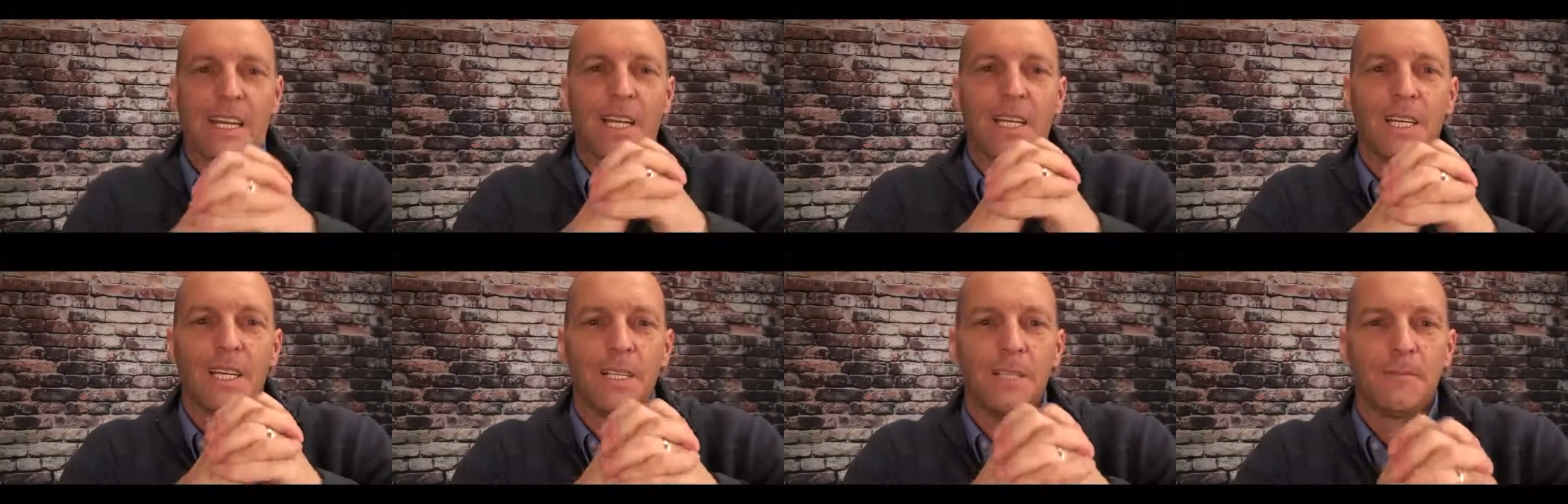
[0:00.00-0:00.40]

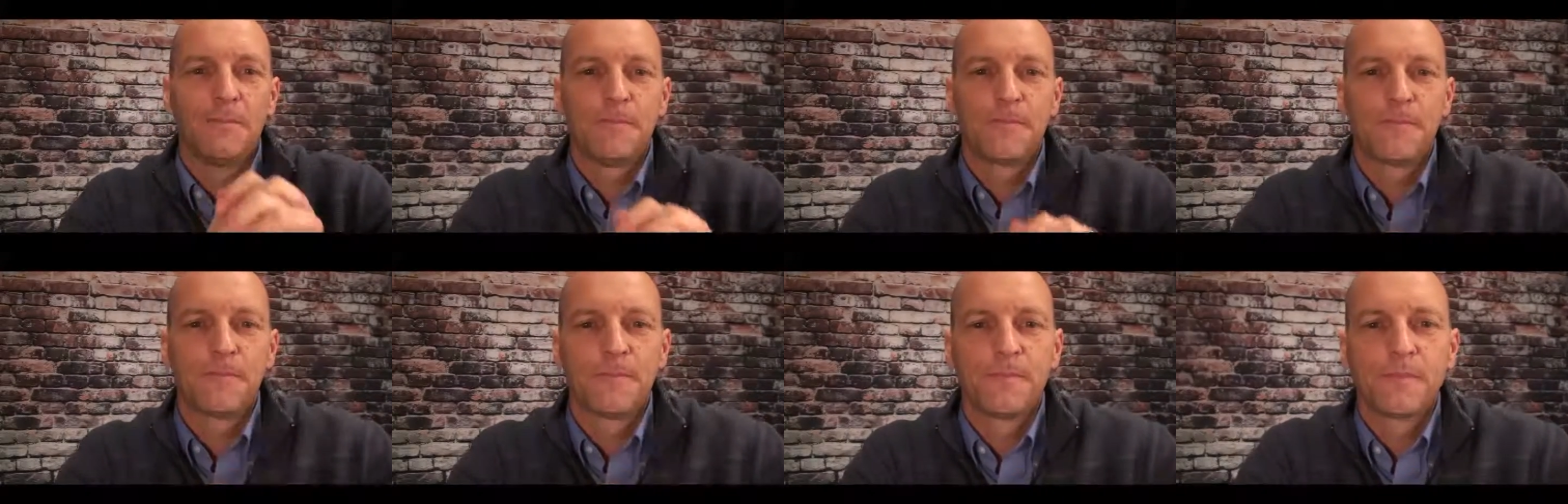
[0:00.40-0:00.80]

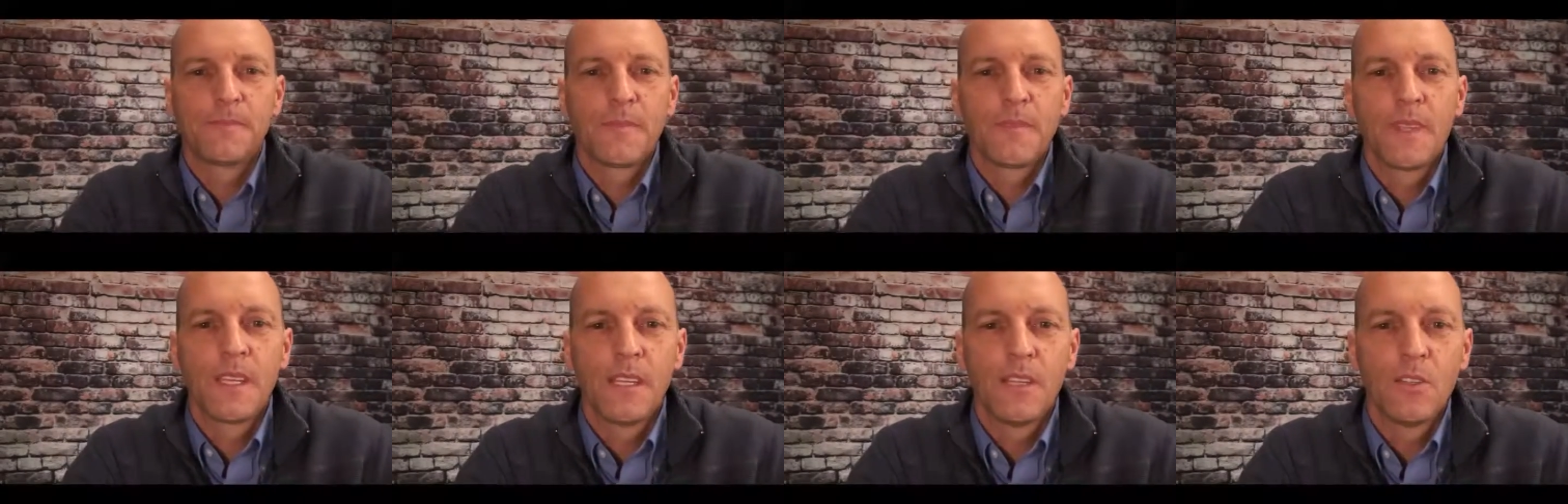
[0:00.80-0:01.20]
Um,
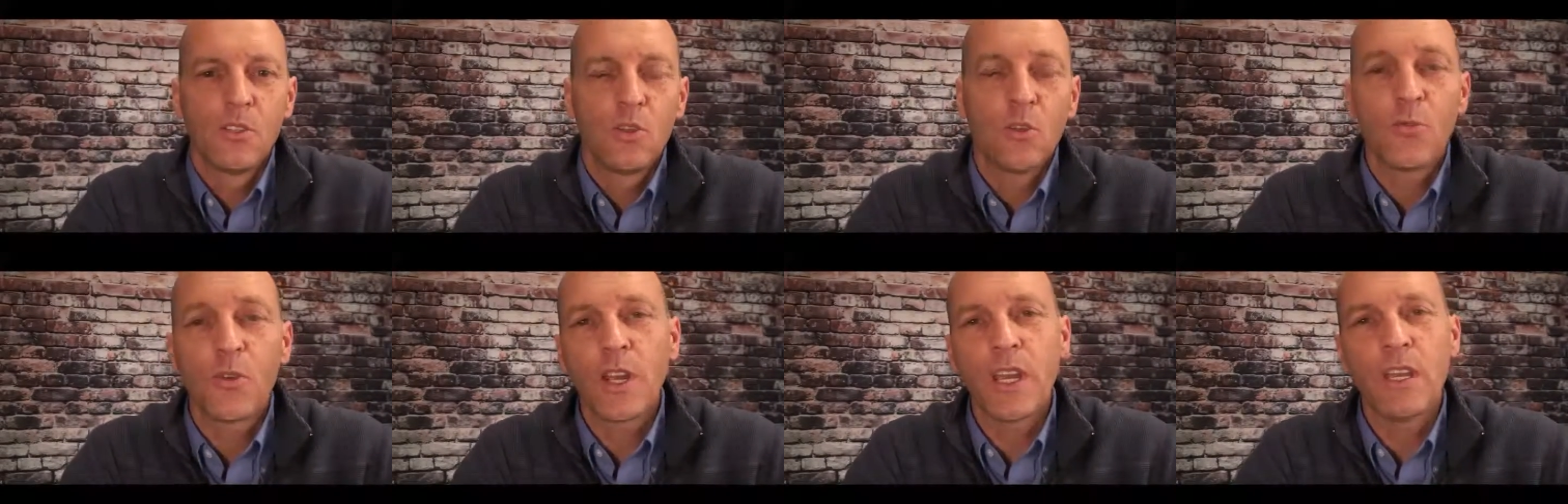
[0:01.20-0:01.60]

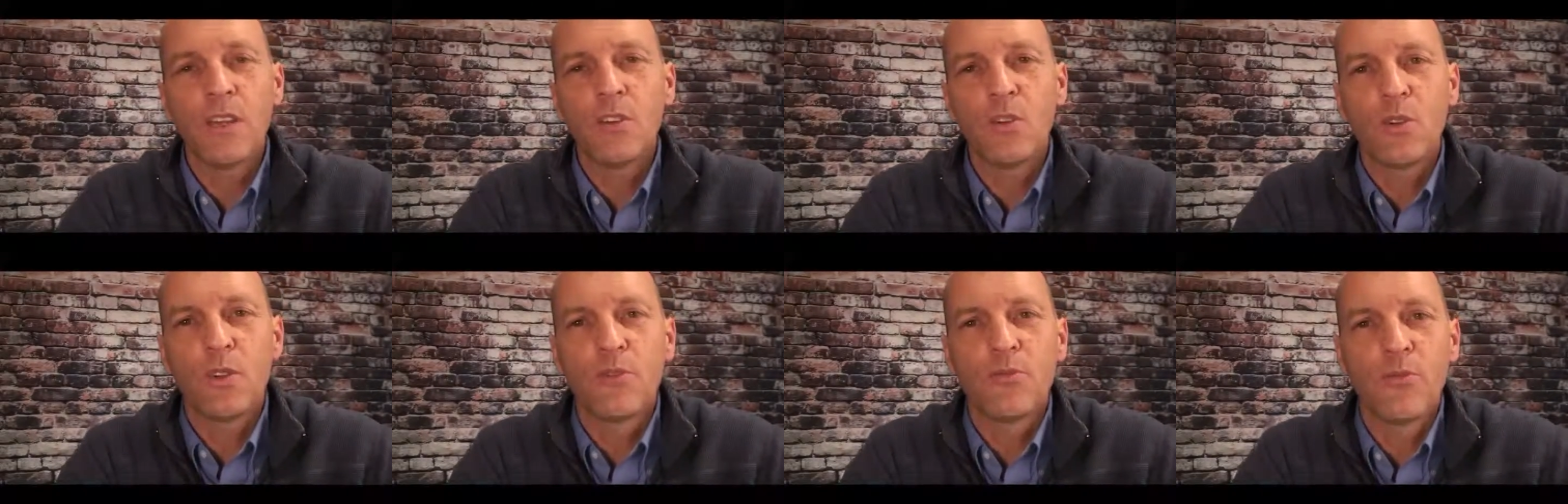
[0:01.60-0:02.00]
don't
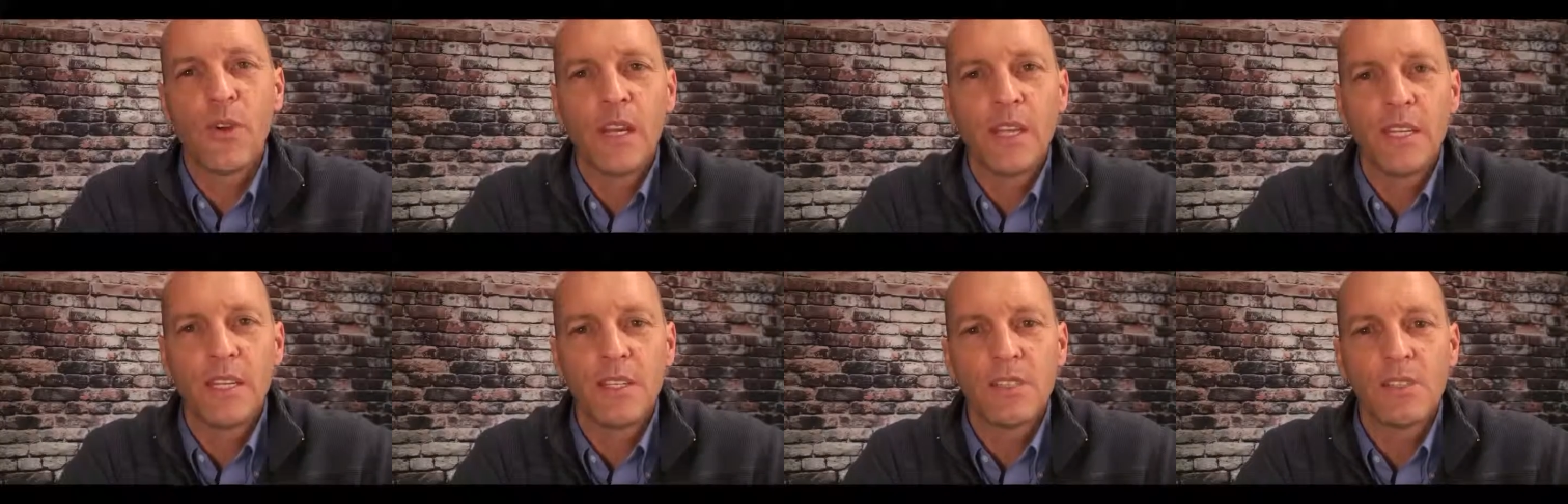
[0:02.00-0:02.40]
forget, you can
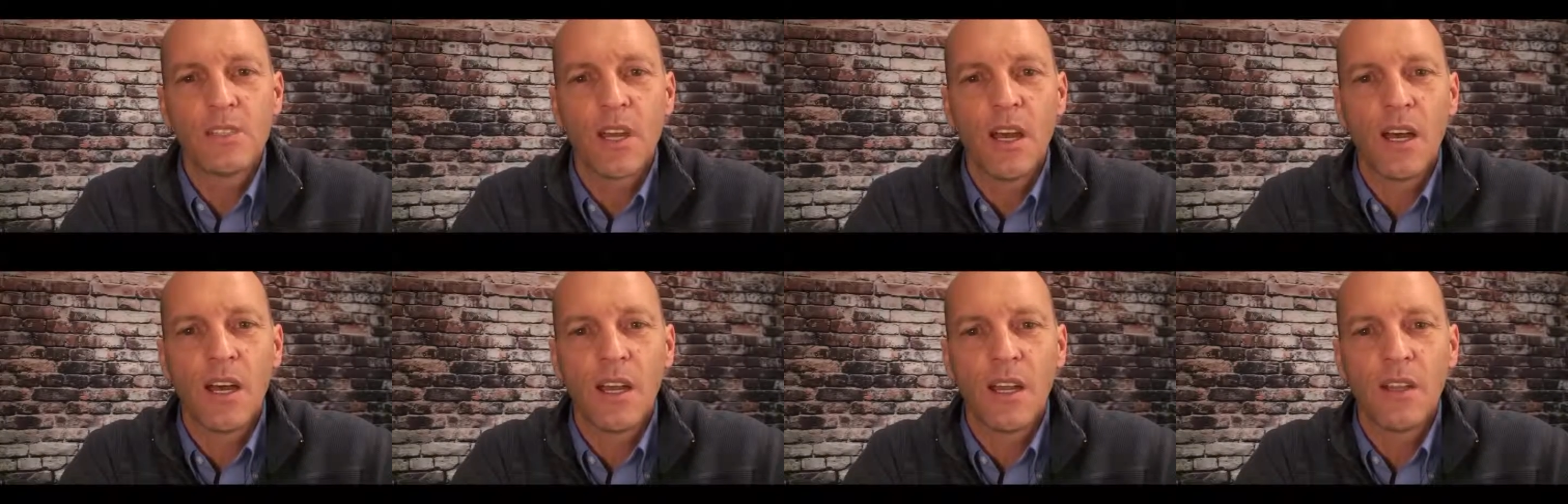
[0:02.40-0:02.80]
find us
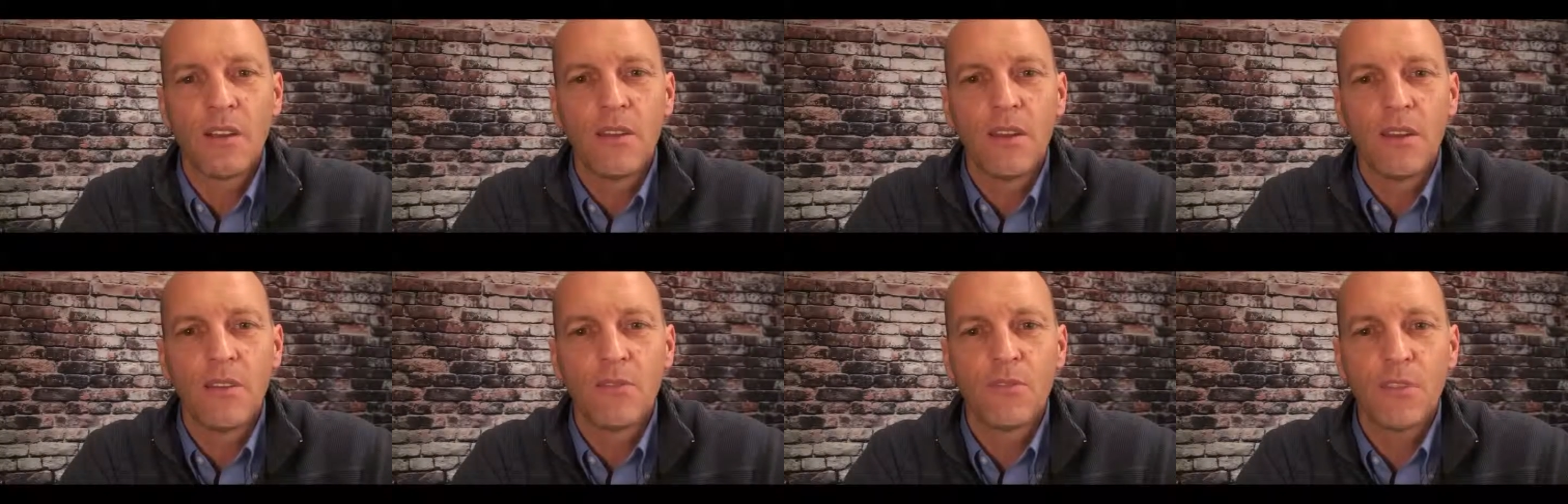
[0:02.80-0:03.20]

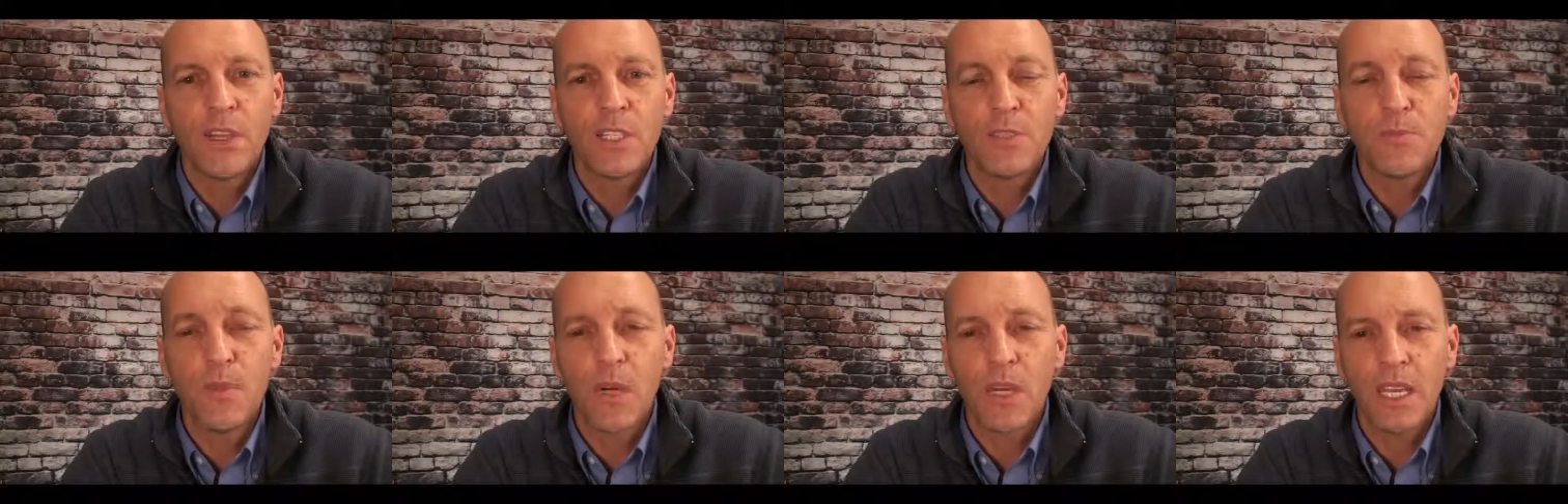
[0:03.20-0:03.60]
on
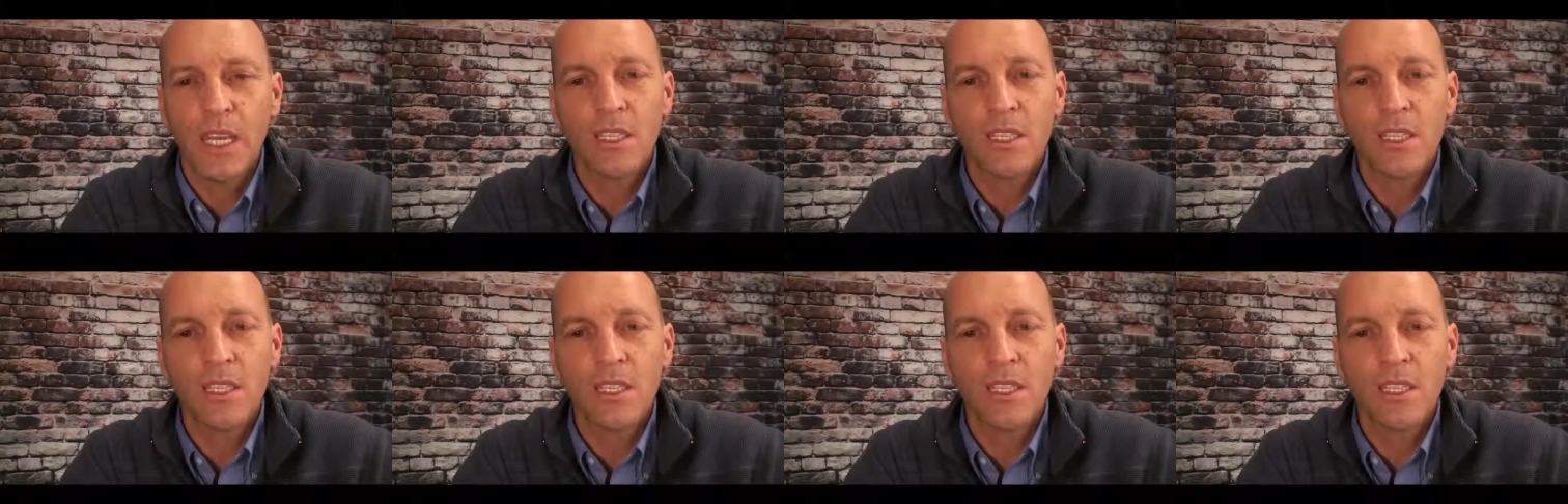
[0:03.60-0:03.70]
Facebook,